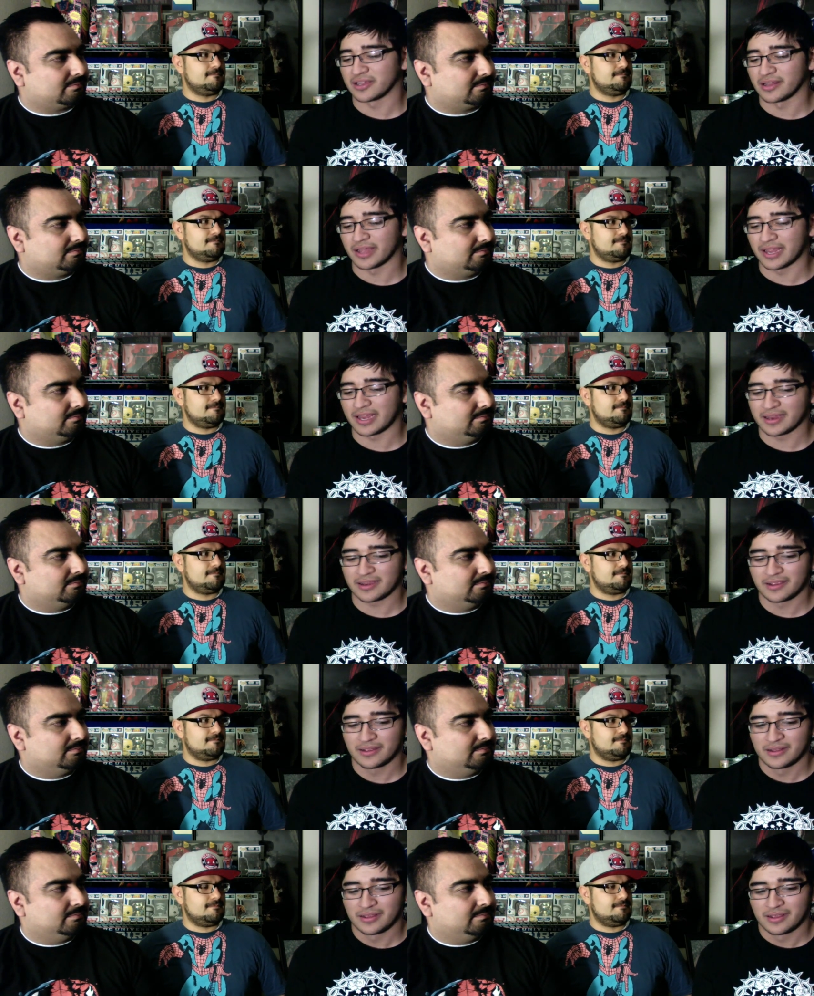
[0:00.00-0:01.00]
Speaker 1: like
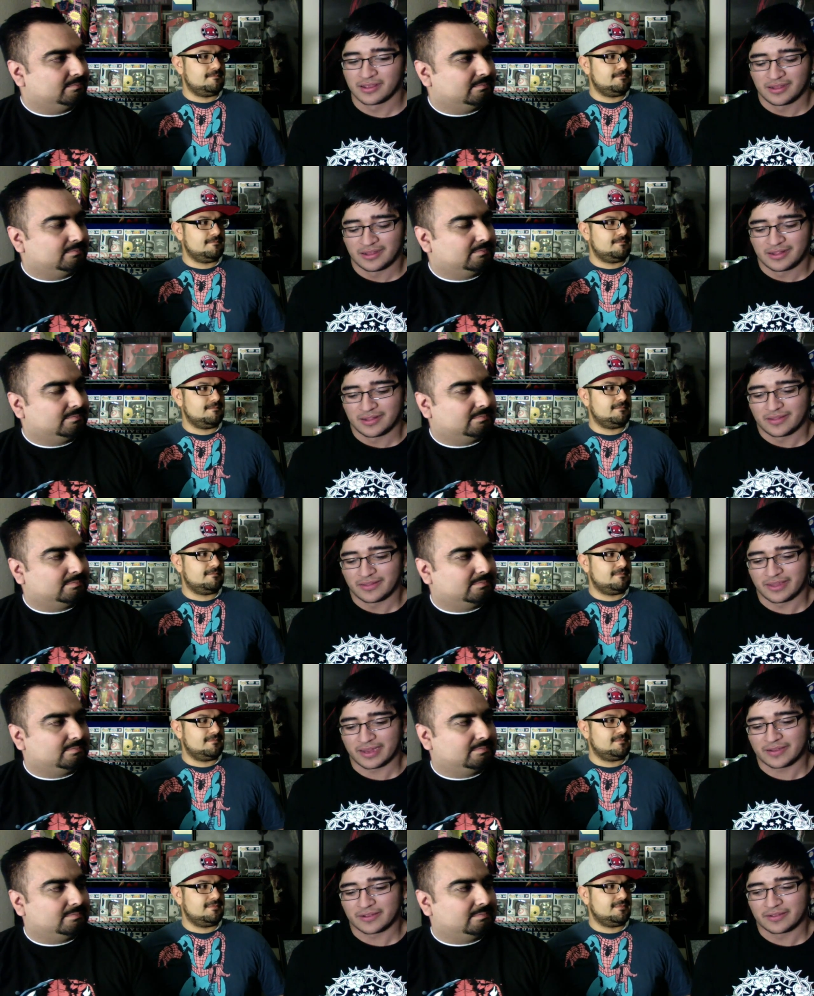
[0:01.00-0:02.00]

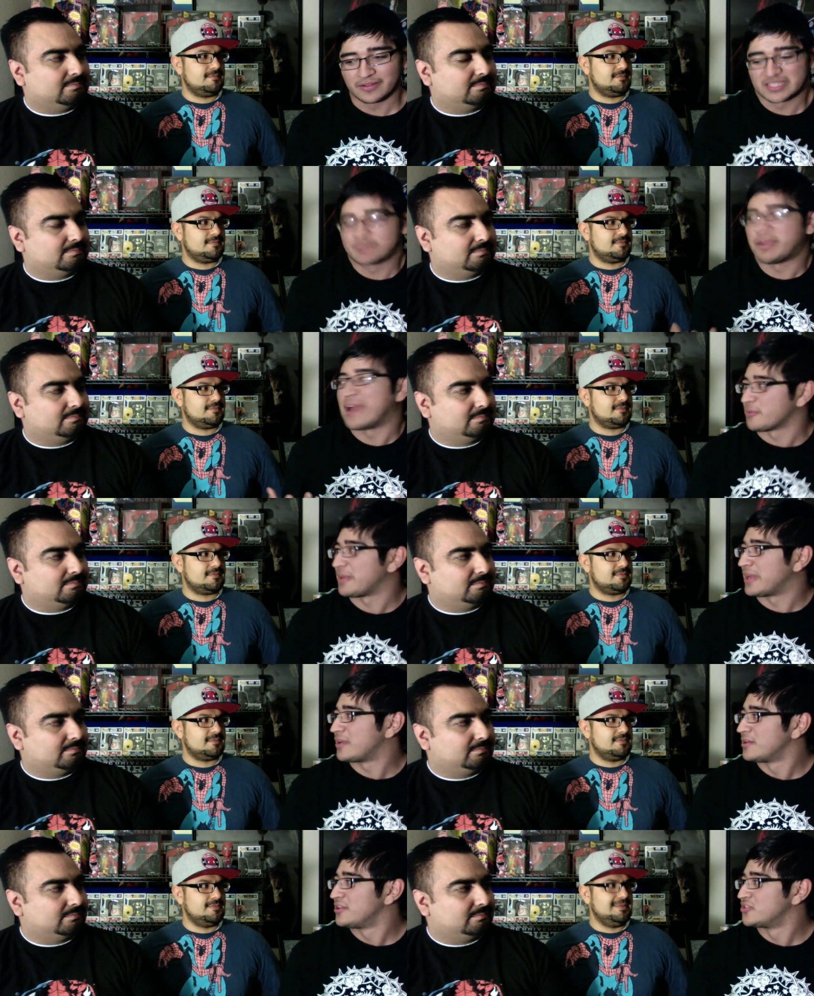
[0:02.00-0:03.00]
like Spider
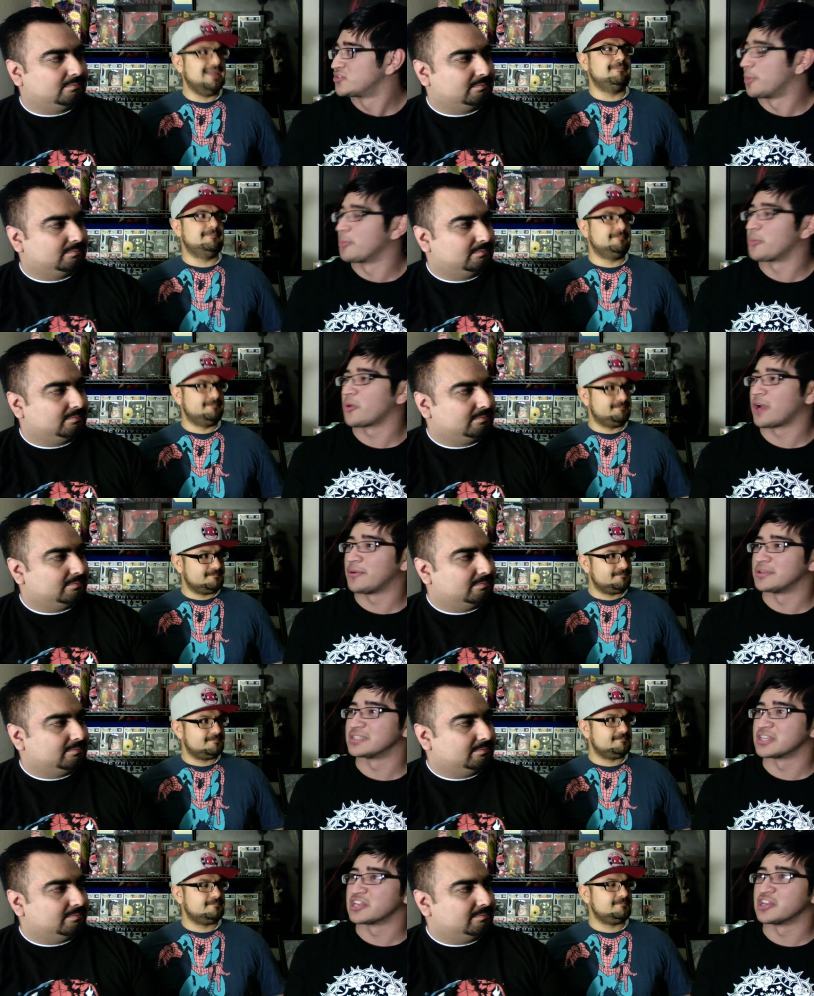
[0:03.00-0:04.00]
Man. Yeah. Tobey Maguire
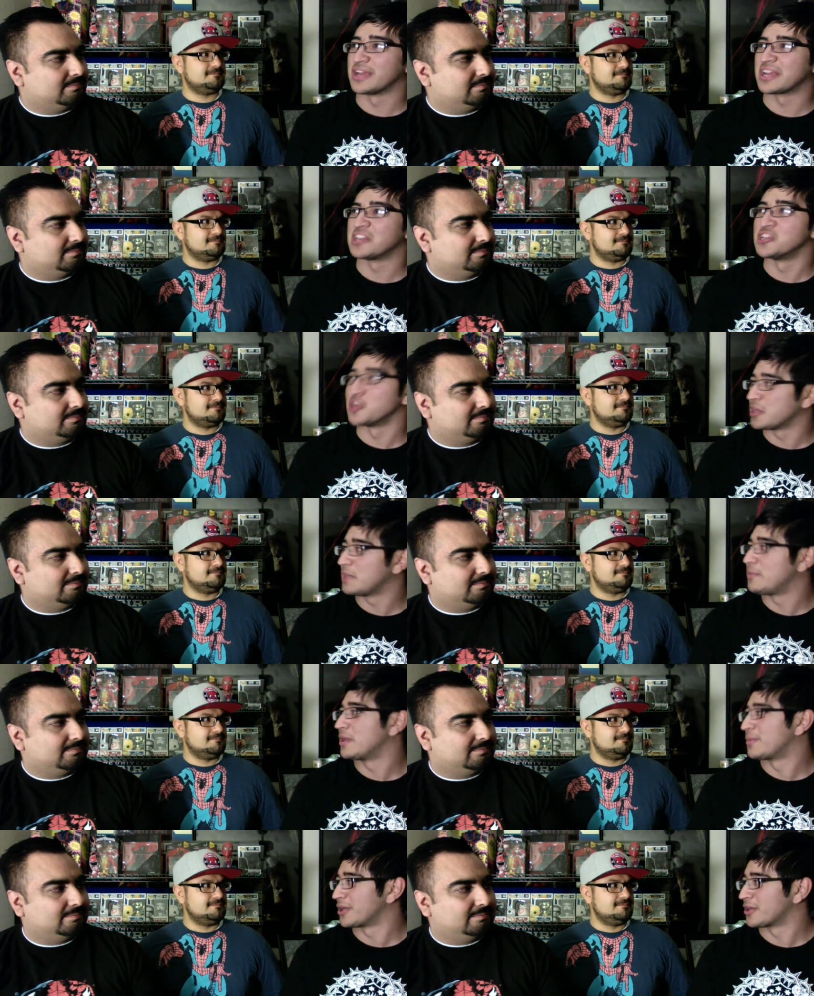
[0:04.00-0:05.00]
was a good like nerdy
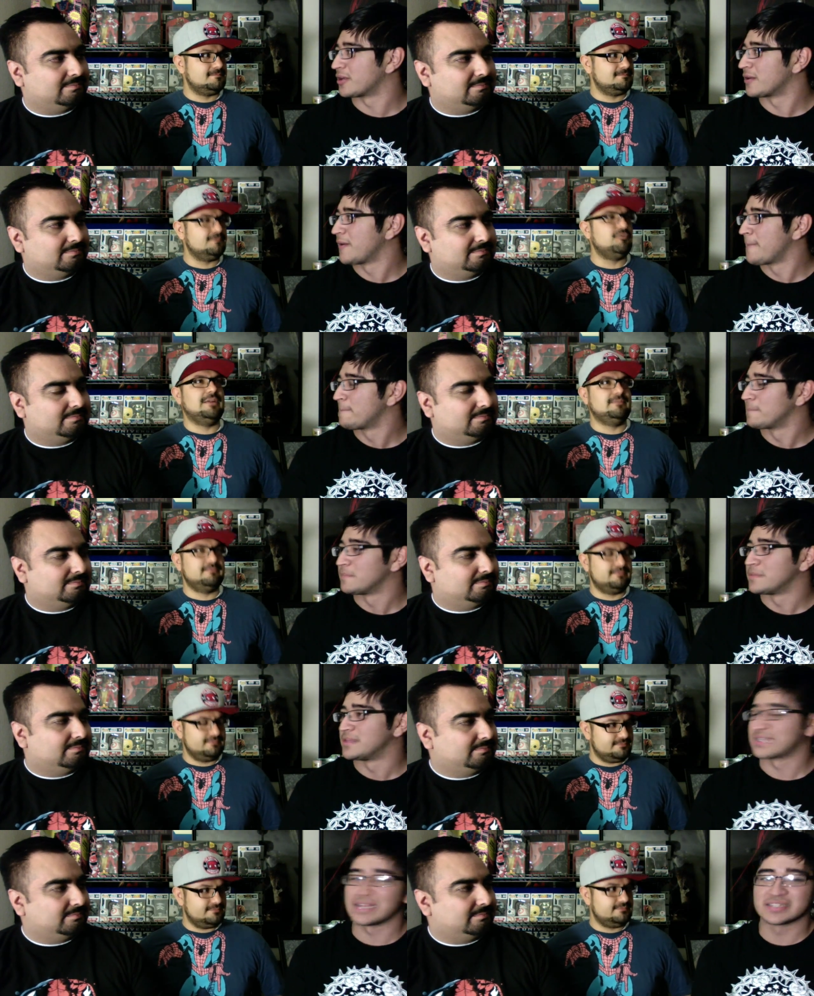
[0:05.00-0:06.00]
Peter Parker. Right.
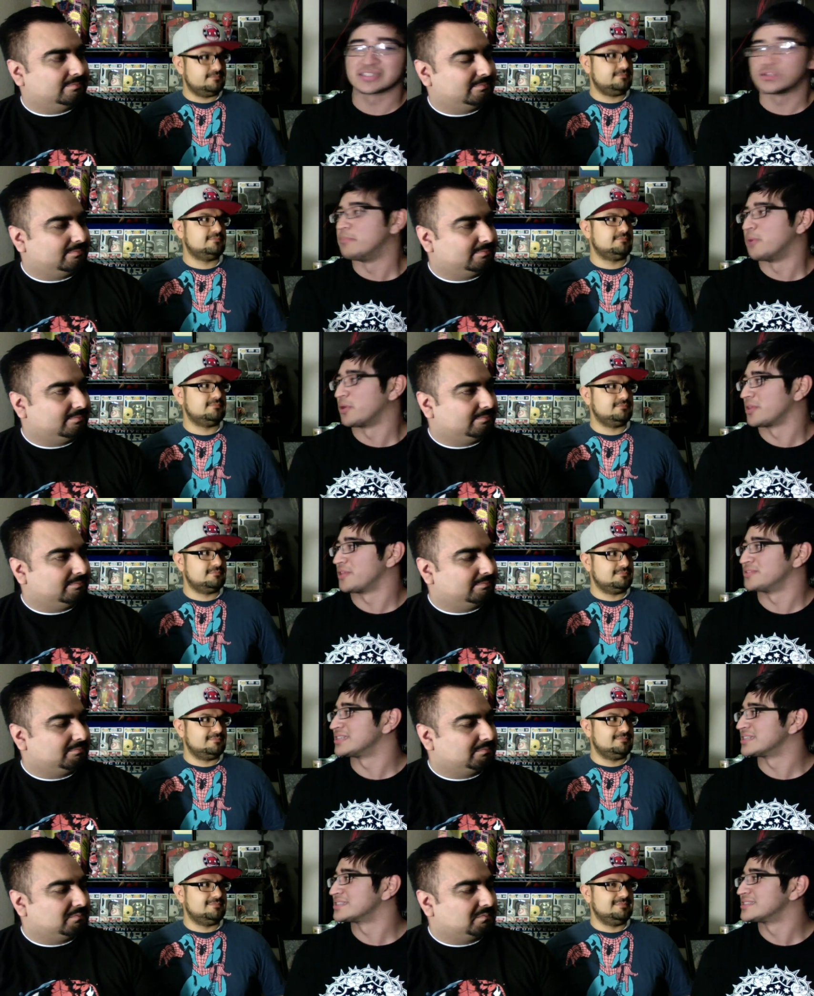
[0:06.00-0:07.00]
This guy's
Speaker 2: doing both of those
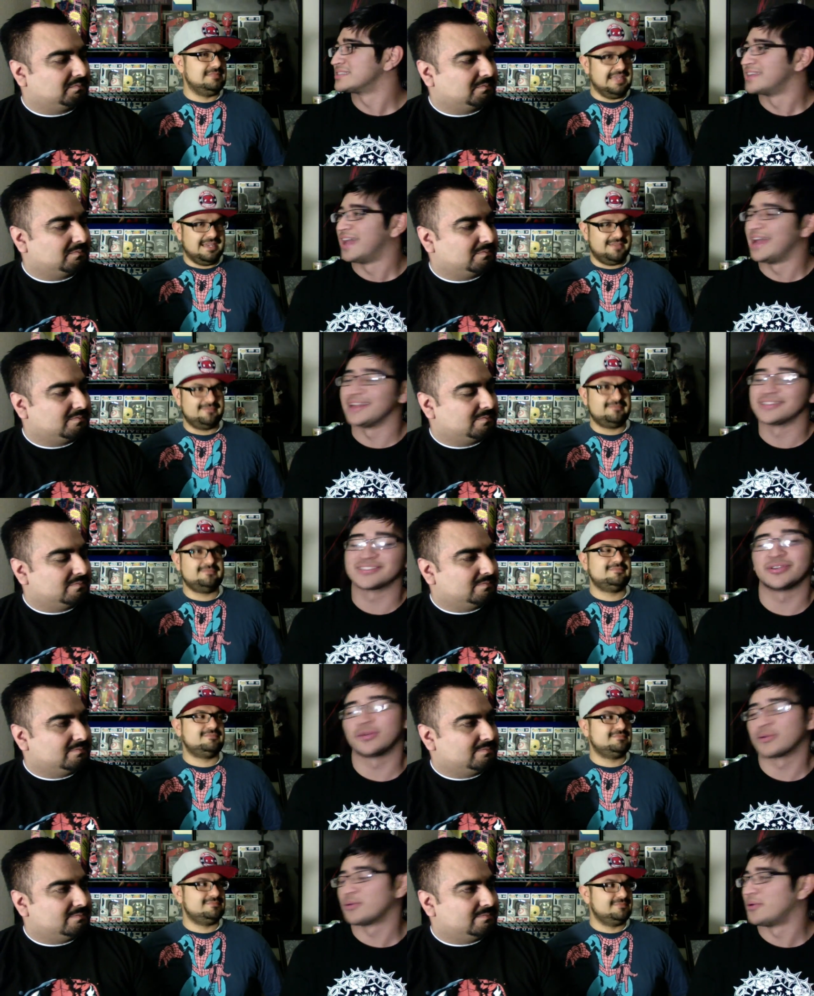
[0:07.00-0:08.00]
things. Yeah. And it's
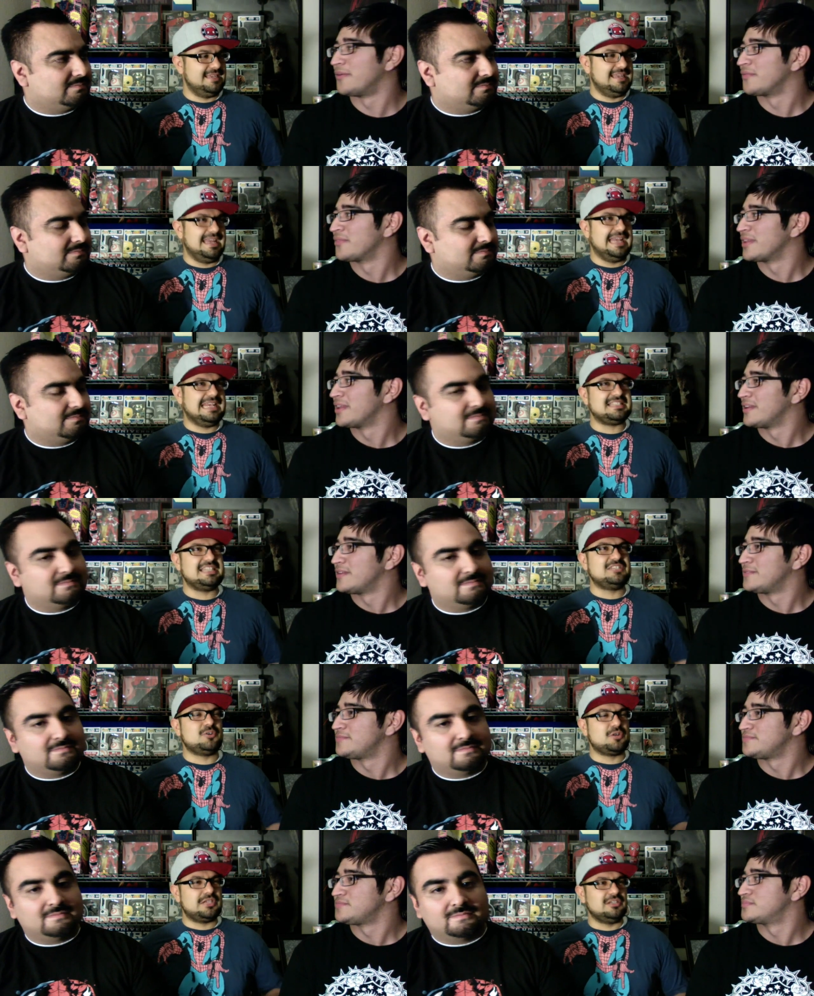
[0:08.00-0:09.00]
so cool. And he has that
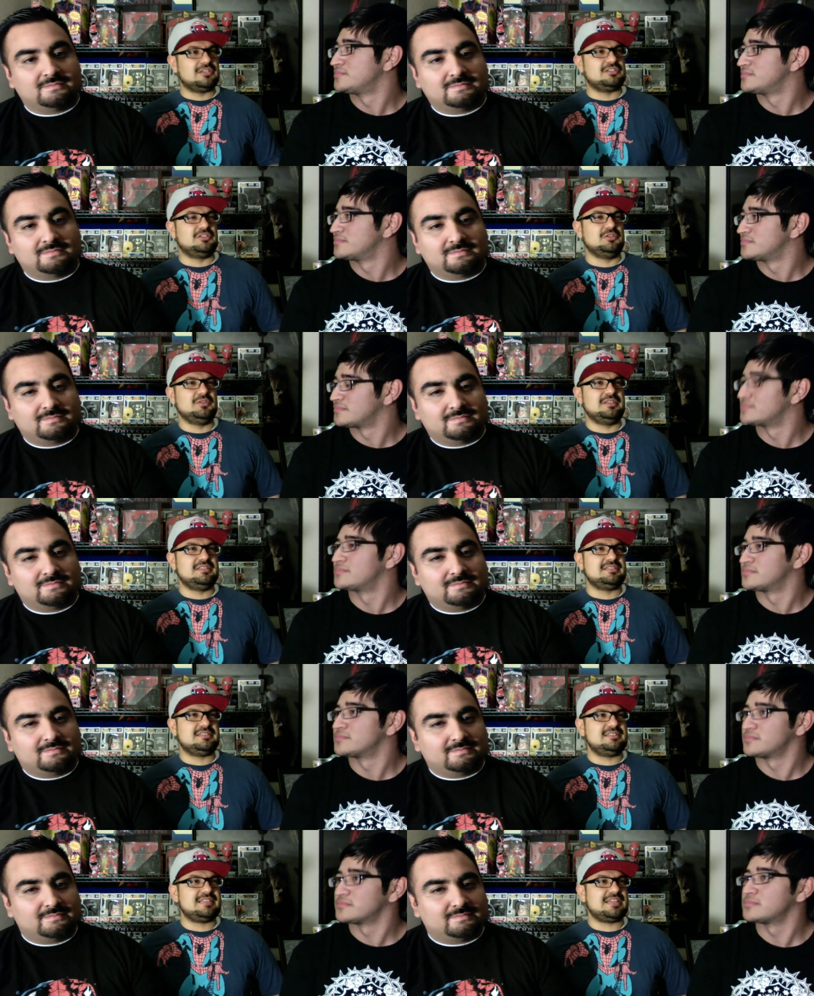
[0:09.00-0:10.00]
dorky look too. He's
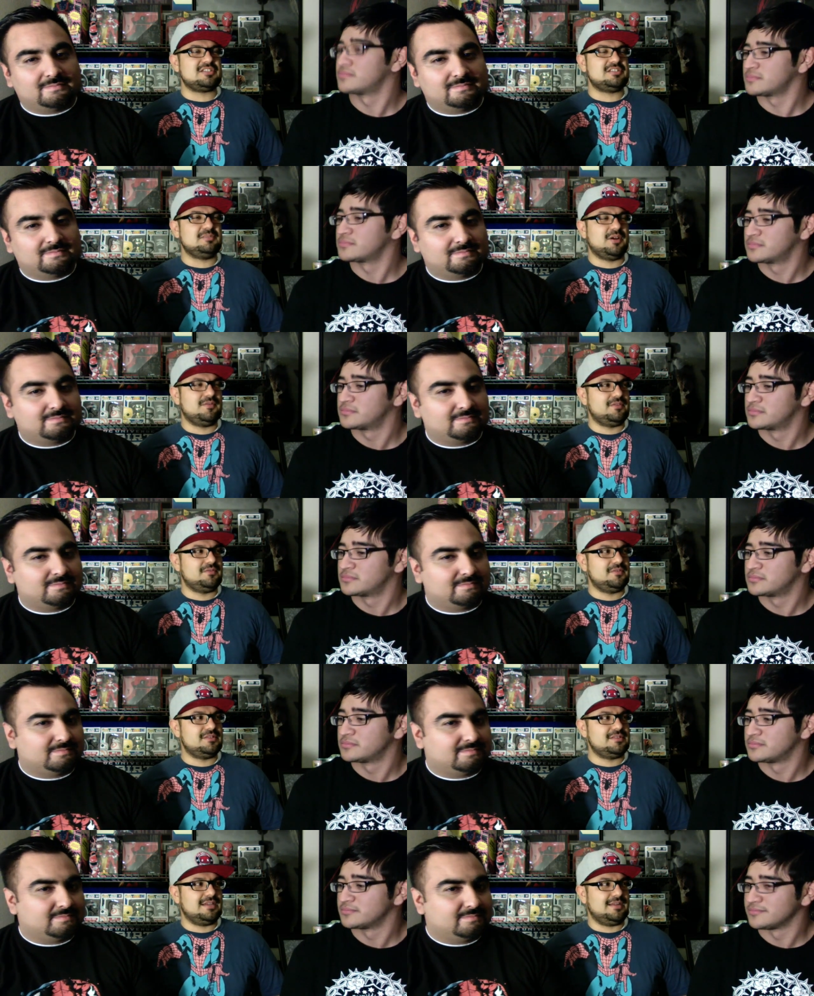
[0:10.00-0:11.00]
he's actually perfect for
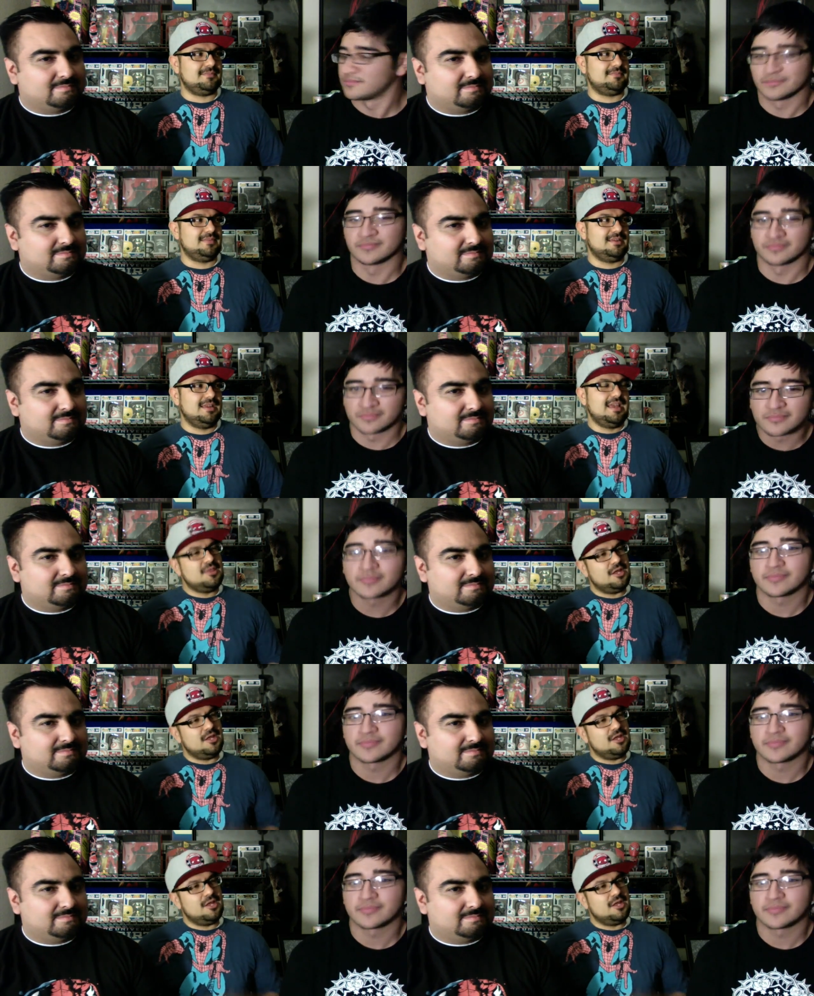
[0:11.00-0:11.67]
the job. Mm-hmm. The